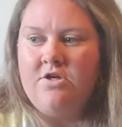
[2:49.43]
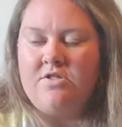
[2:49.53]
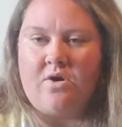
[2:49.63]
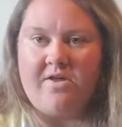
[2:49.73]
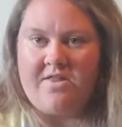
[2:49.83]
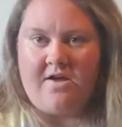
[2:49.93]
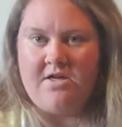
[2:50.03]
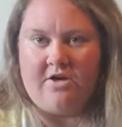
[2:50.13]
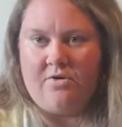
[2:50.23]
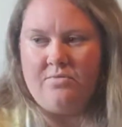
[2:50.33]
So I thought,
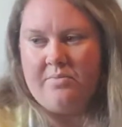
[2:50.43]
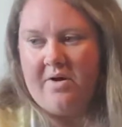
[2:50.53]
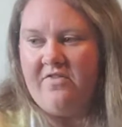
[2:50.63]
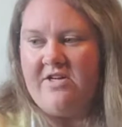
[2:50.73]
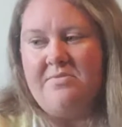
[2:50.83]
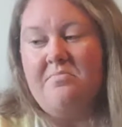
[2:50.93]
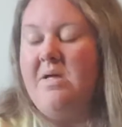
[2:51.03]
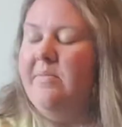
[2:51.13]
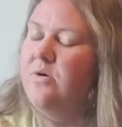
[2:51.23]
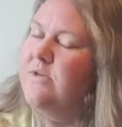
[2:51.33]
perfect.
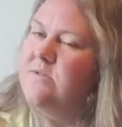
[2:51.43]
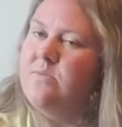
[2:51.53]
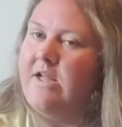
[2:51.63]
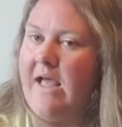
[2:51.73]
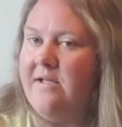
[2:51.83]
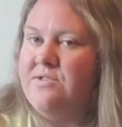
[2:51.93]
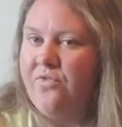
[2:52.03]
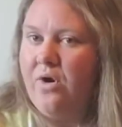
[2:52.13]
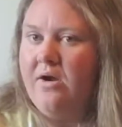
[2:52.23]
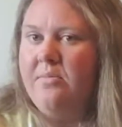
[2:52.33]
Maybe it wasn't what I asked
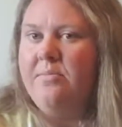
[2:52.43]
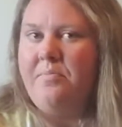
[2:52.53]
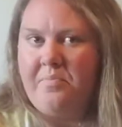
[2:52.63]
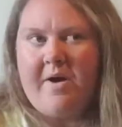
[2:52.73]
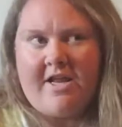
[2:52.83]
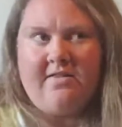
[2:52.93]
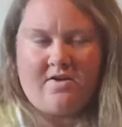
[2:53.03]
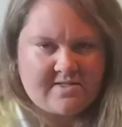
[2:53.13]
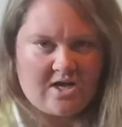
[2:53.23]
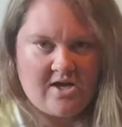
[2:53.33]
for, but it
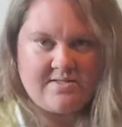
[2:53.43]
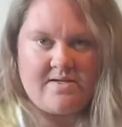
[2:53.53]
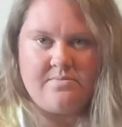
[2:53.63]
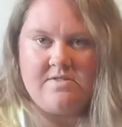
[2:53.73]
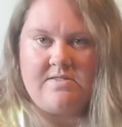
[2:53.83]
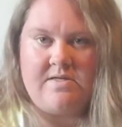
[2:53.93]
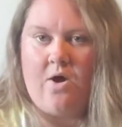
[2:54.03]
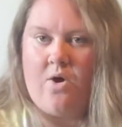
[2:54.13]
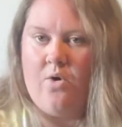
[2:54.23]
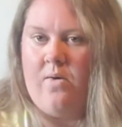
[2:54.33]
looks awesome,
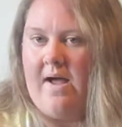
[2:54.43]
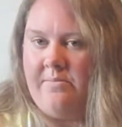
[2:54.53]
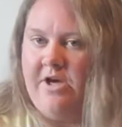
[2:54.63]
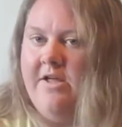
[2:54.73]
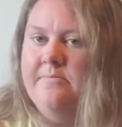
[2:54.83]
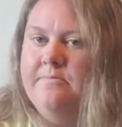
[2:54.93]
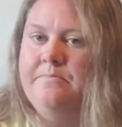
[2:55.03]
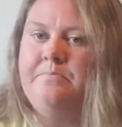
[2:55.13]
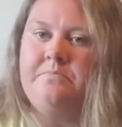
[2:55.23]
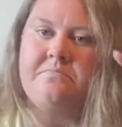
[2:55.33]
so I'm good.
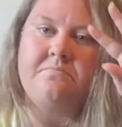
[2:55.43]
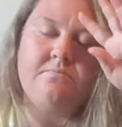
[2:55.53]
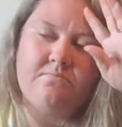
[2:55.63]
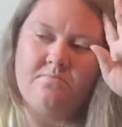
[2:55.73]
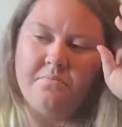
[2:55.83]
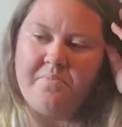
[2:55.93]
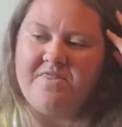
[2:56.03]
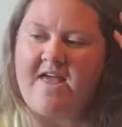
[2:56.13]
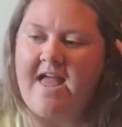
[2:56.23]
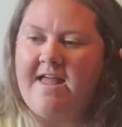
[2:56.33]
But
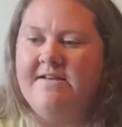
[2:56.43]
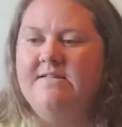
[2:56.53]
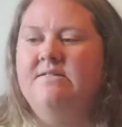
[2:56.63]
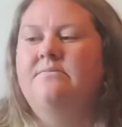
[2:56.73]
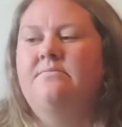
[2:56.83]
then